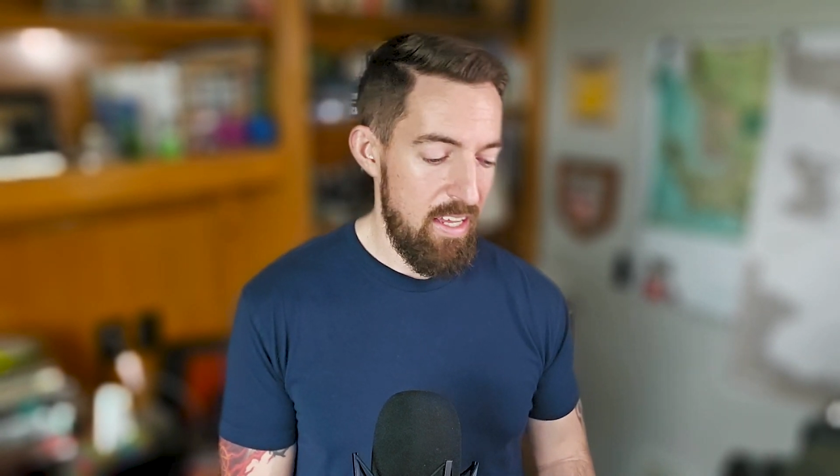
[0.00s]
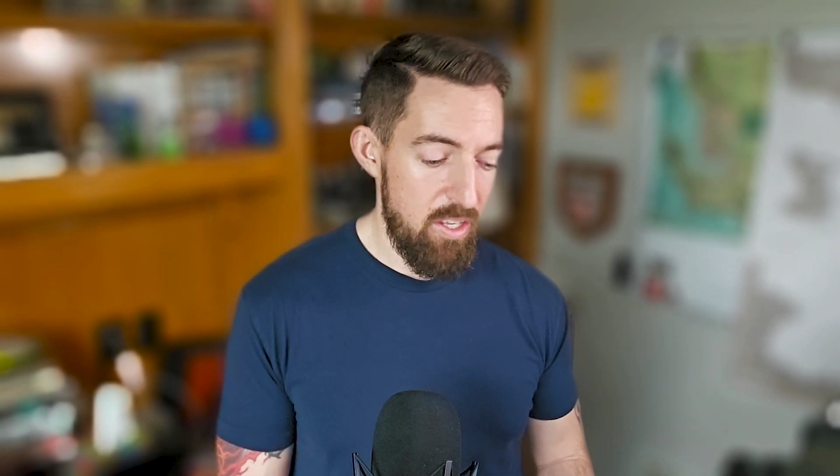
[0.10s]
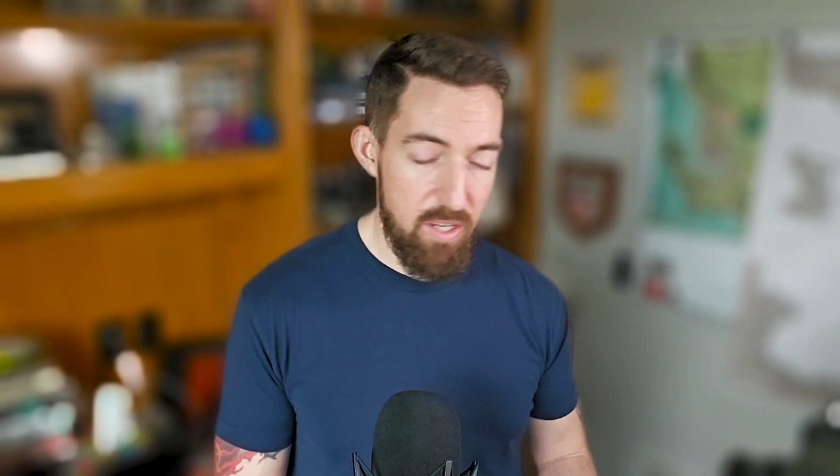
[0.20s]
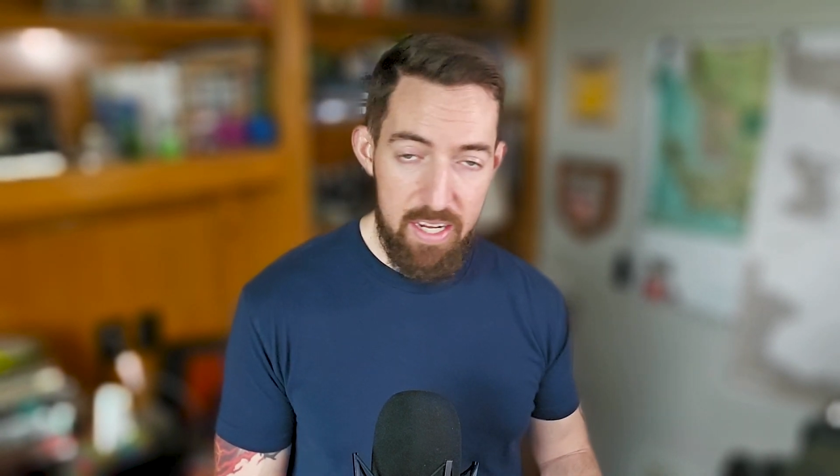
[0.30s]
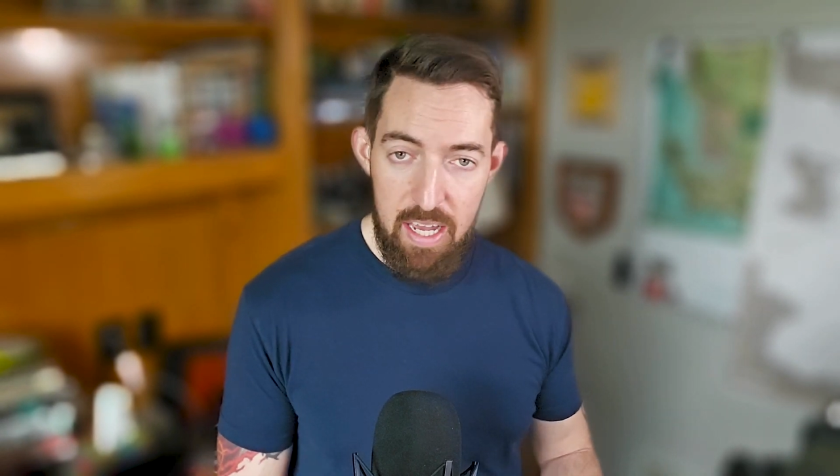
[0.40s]

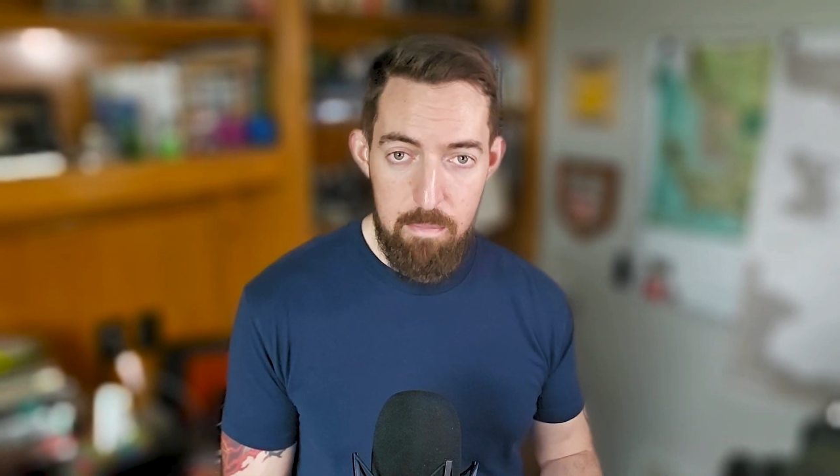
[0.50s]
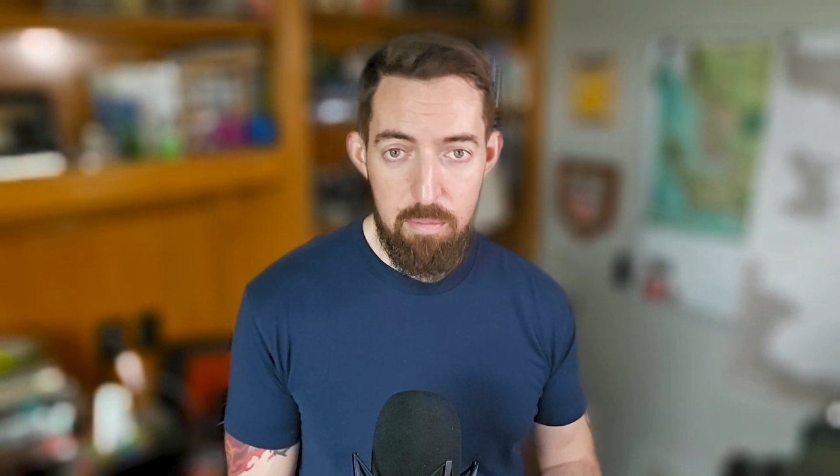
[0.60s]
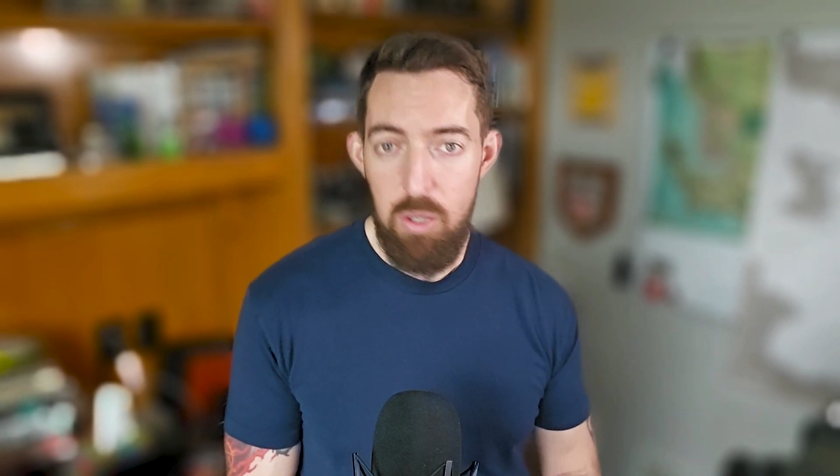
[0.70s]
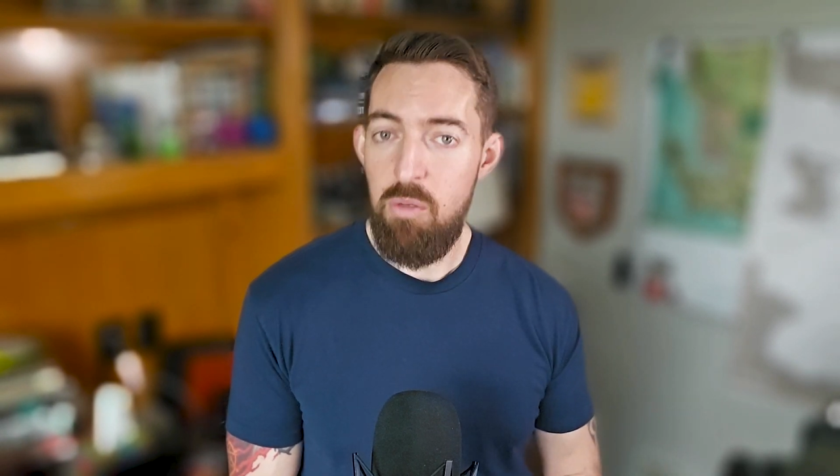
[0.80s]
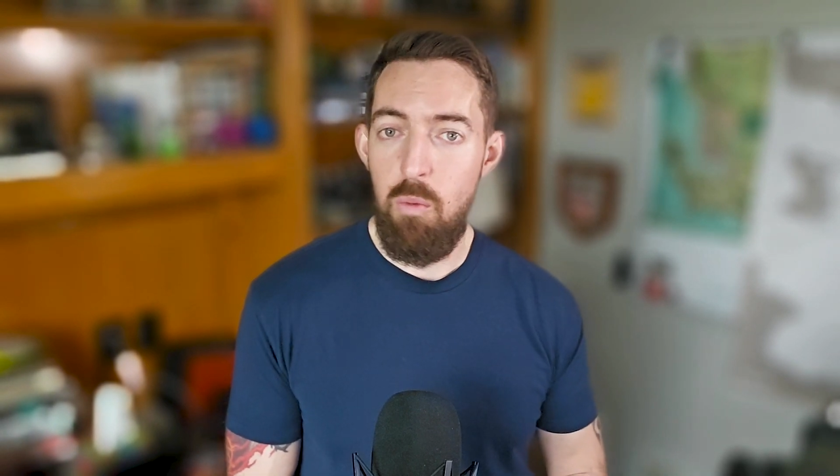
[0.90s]
You can get
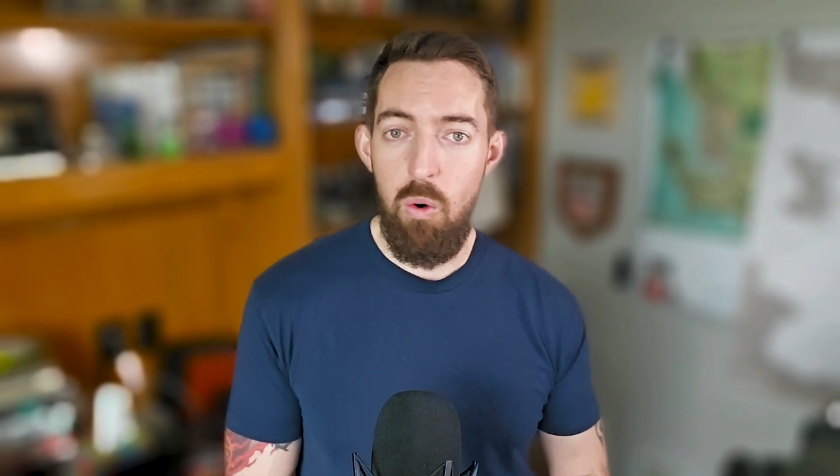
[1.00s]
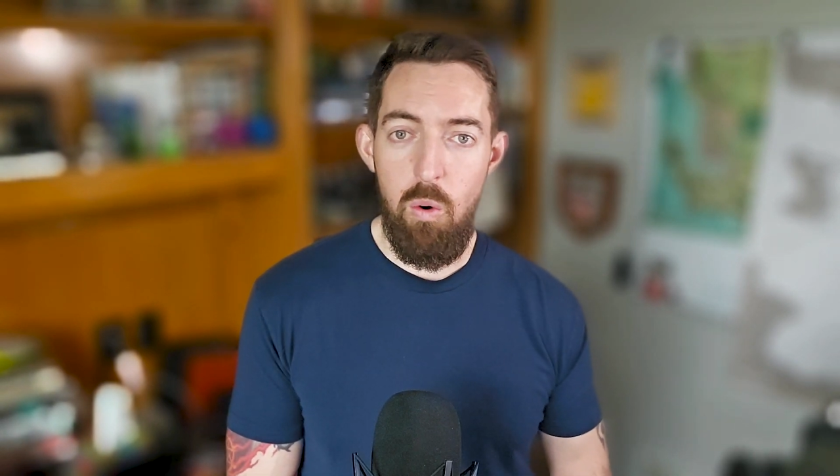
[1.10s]
both more